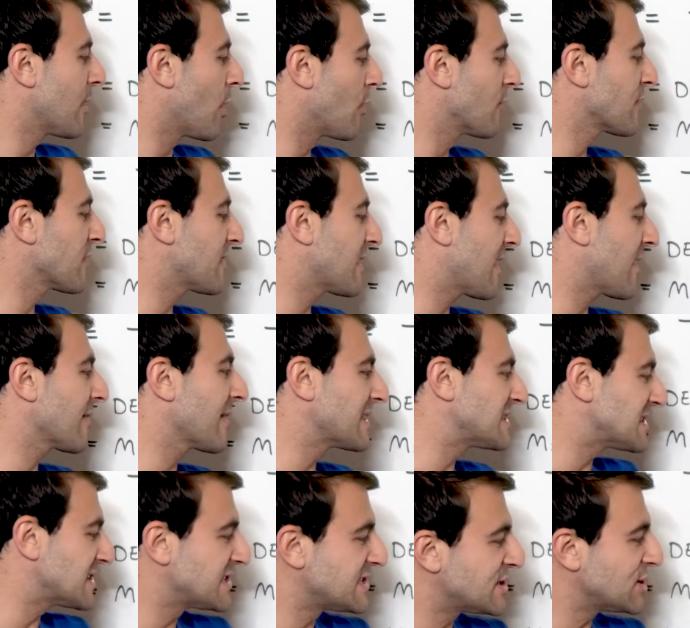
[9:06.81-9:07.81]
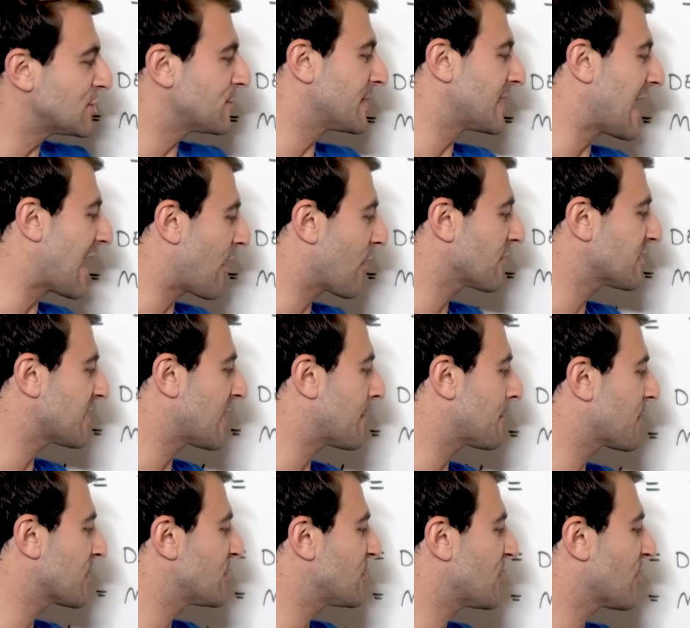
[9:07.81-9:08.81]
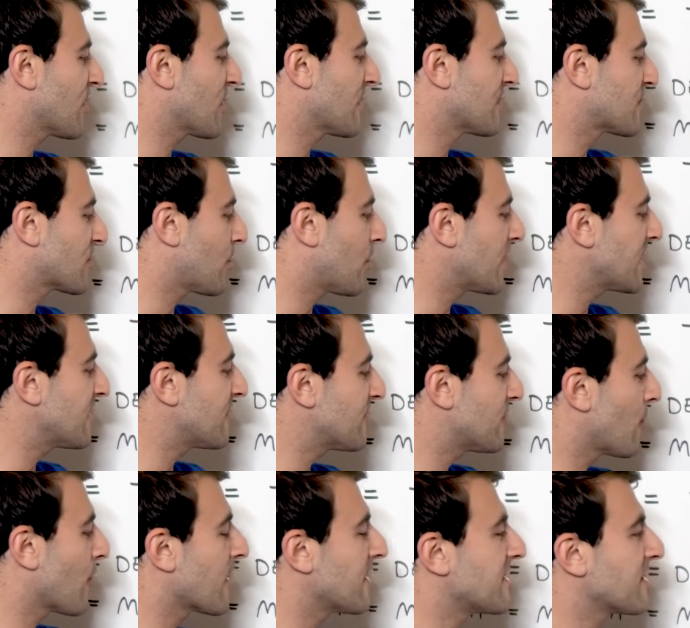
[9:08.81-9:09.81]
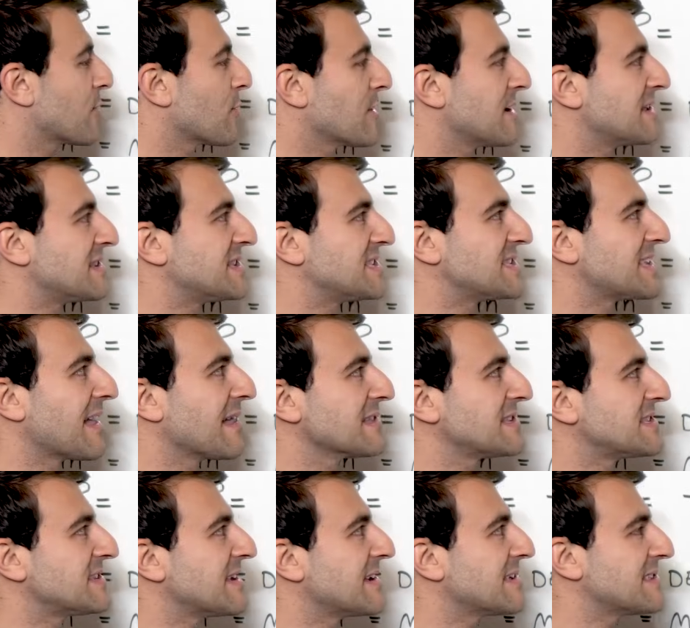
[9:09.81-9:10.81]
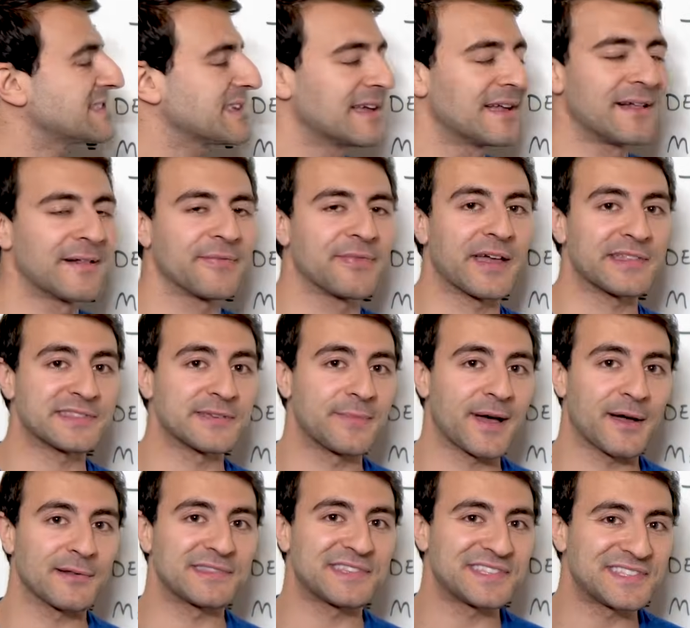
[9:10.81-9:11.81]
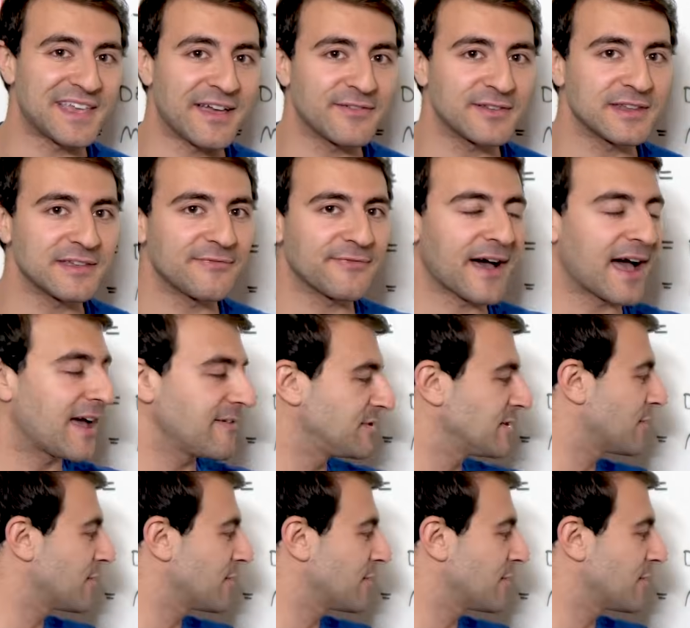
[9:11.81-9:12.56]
Over there, let's assume an air temperature of 24 degrees Celsius, that's about 75